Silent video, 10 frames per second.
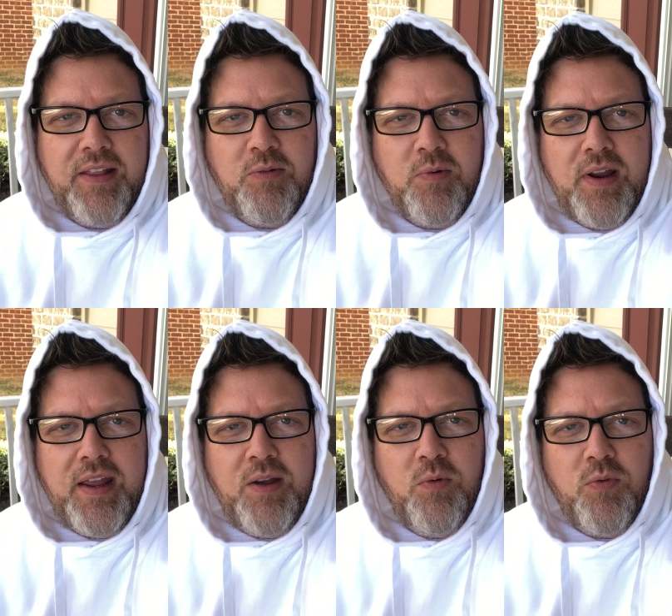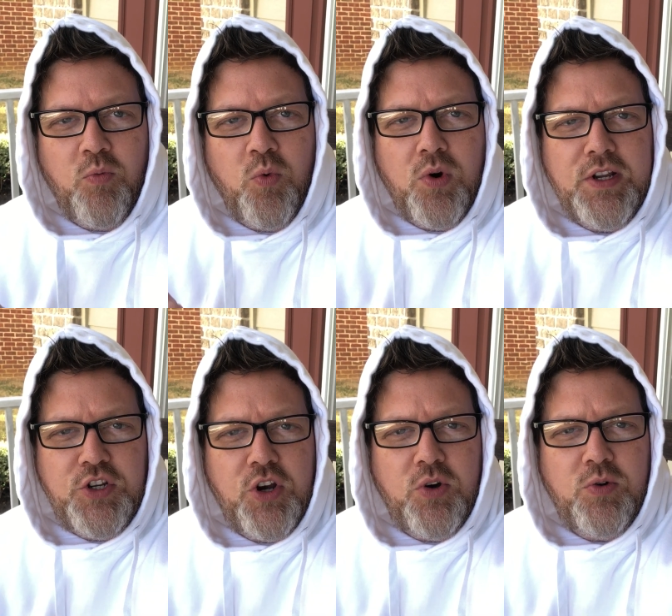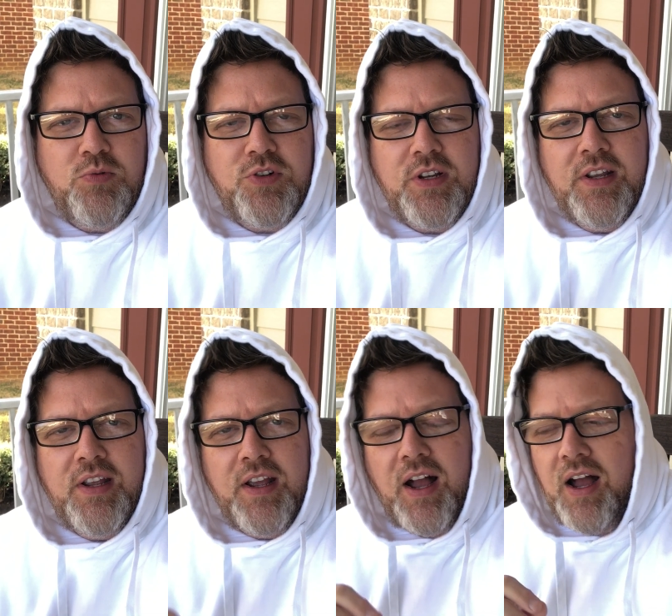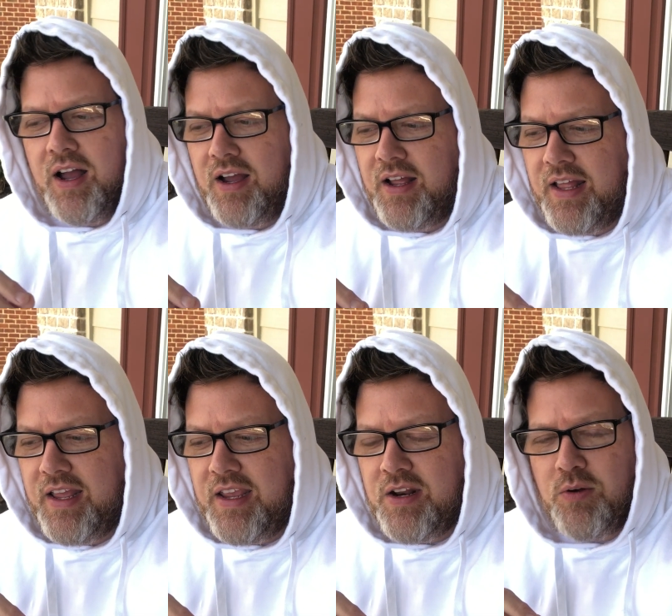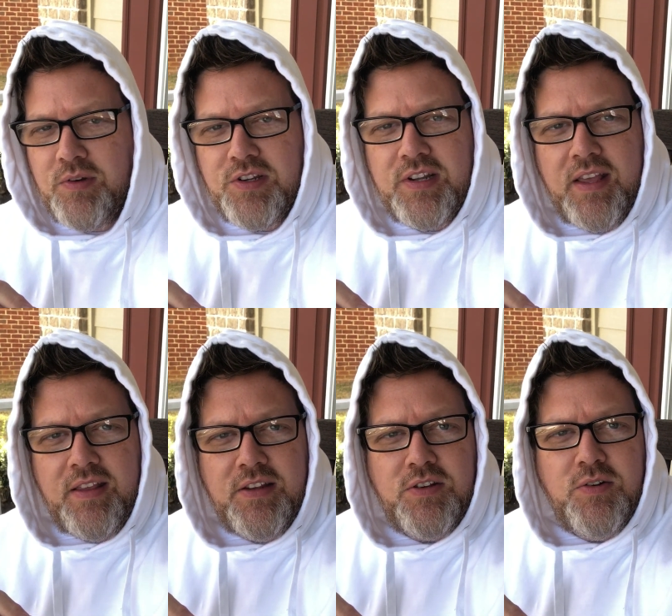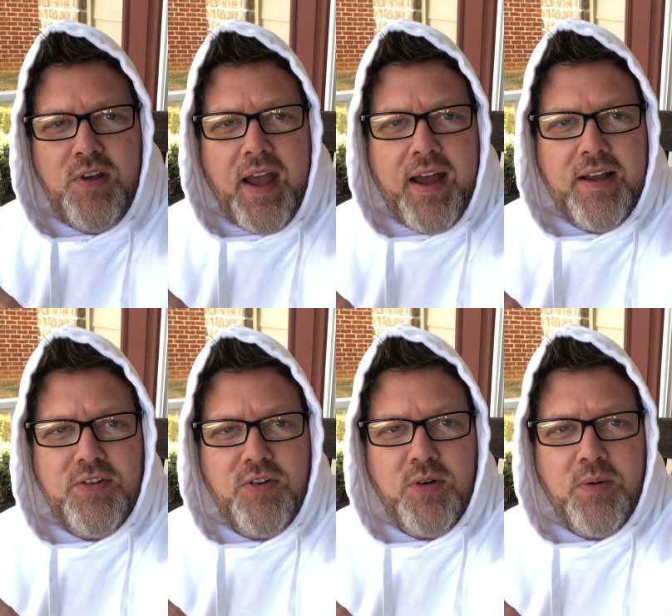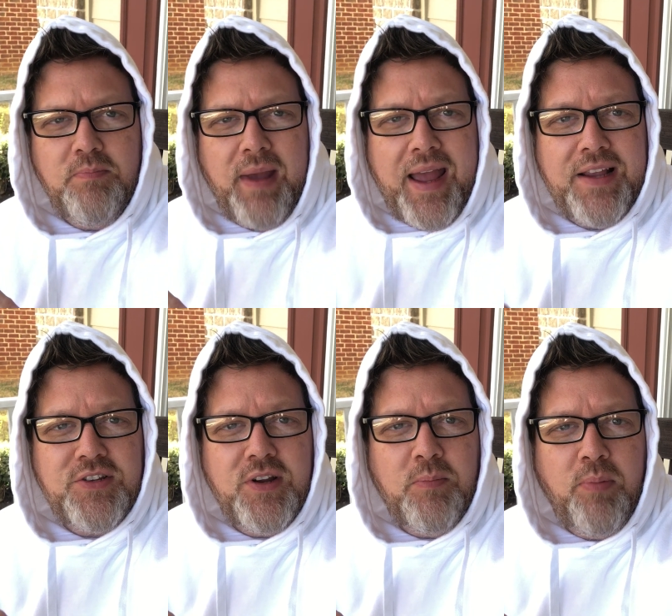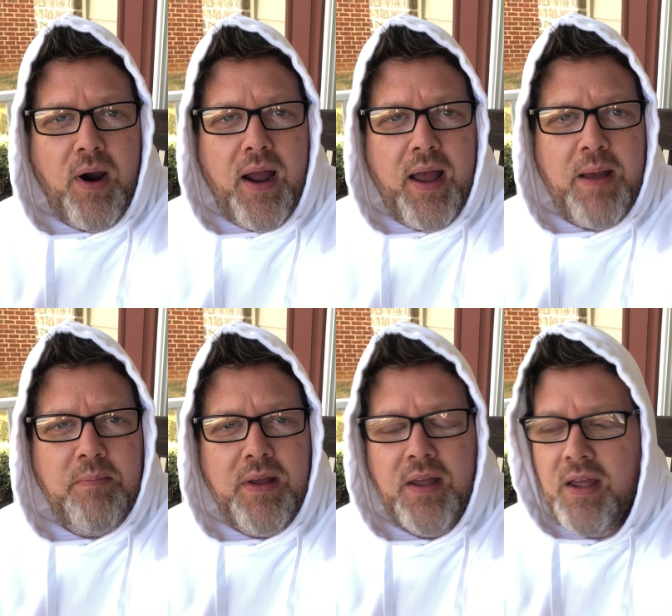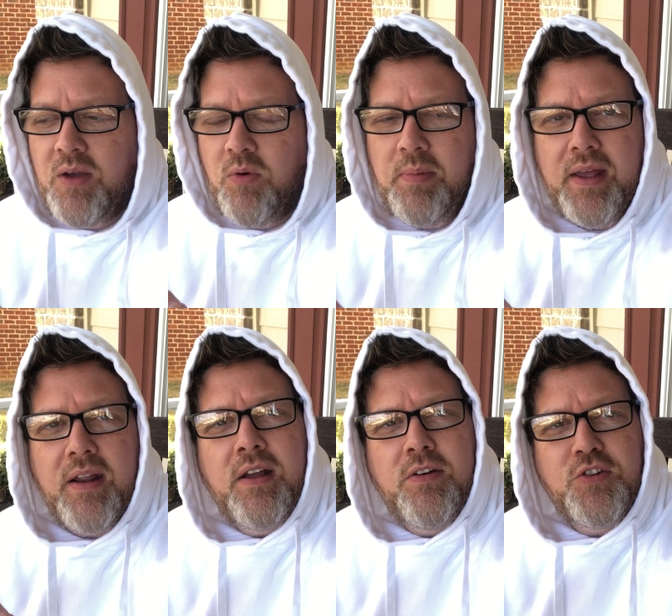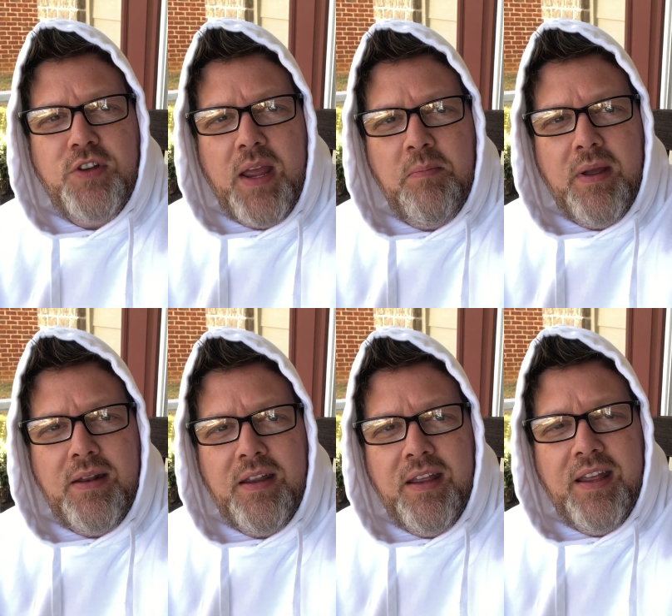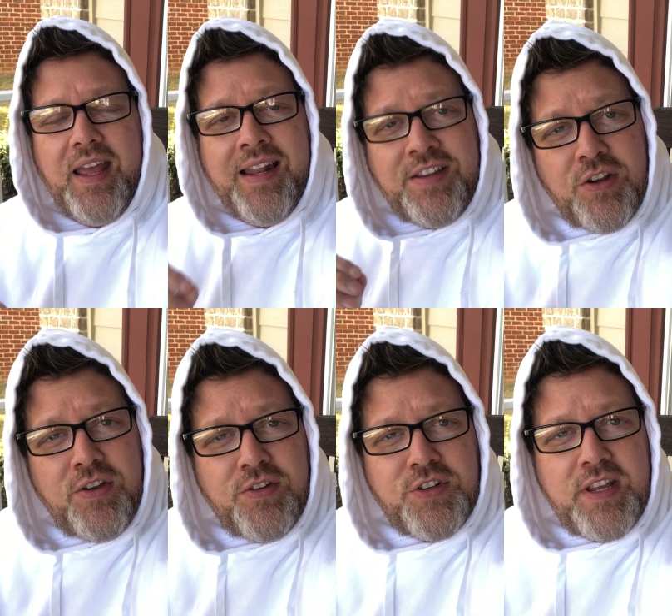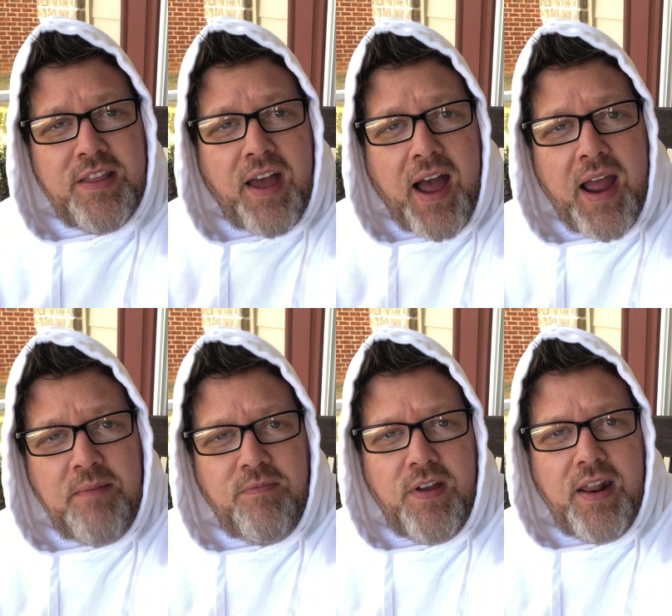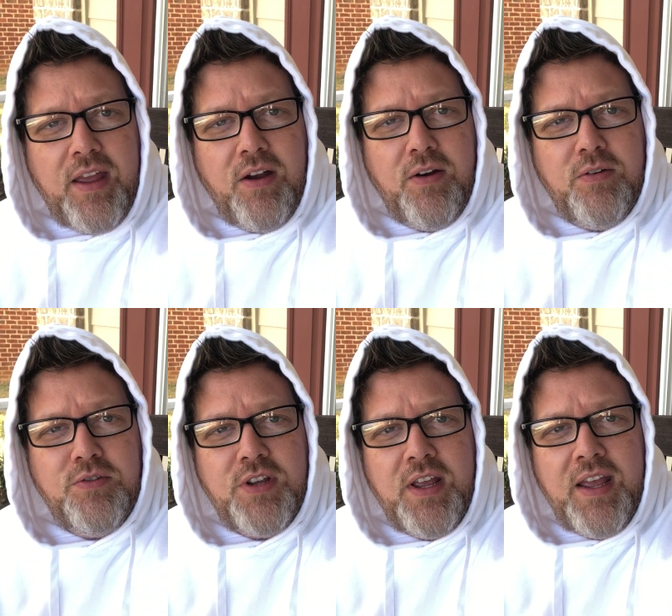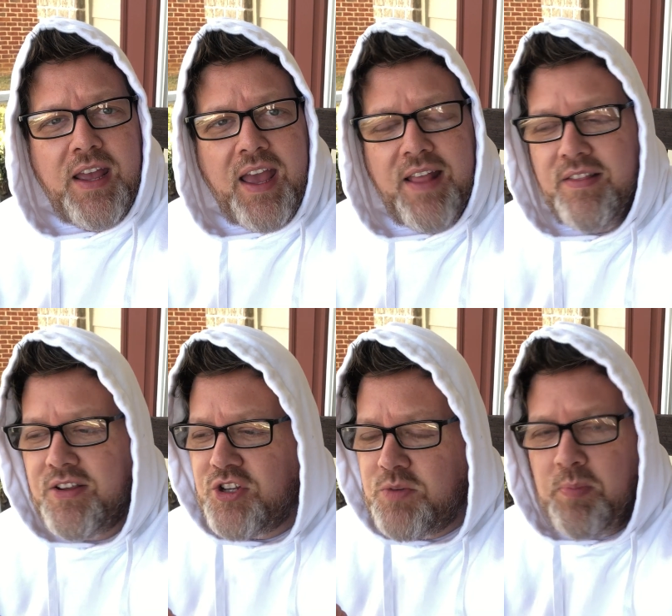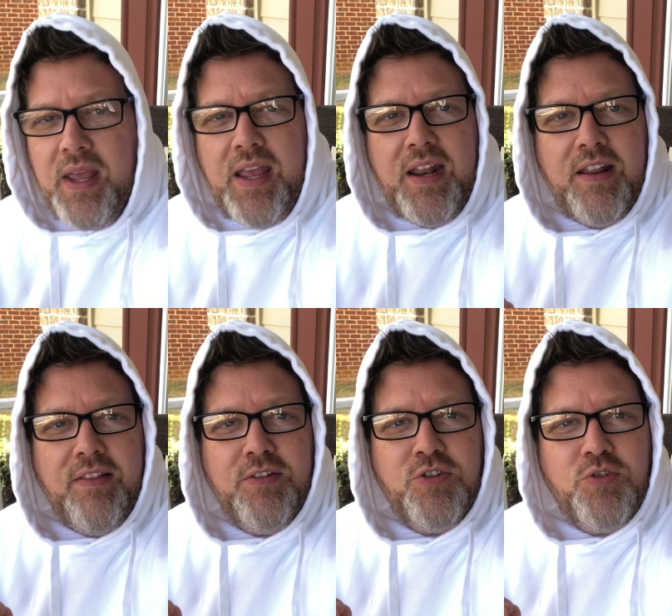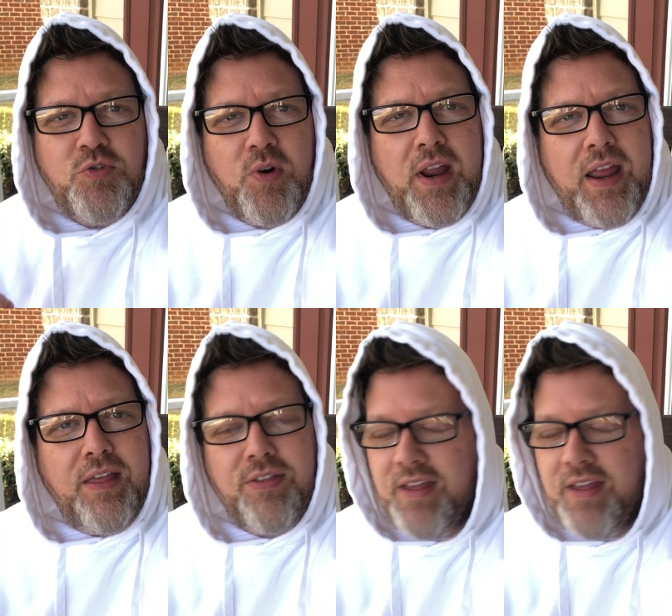ring with Roy Jones. To say these two guys are past their prime would be an understatement until you see the hype videos and the speed and the strength.